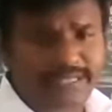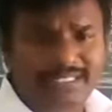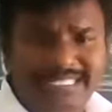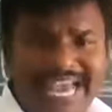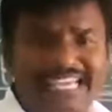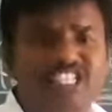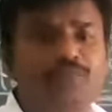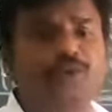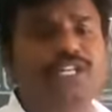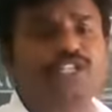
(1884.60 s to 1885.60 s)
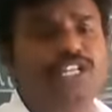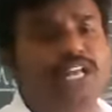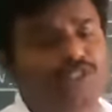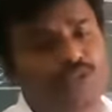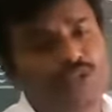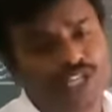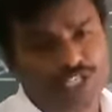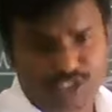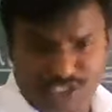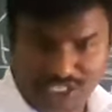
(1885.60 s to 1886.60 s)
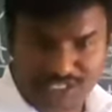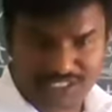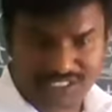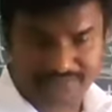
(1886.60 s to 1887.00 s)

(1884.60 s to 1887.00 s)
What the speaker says: ions action potential also change.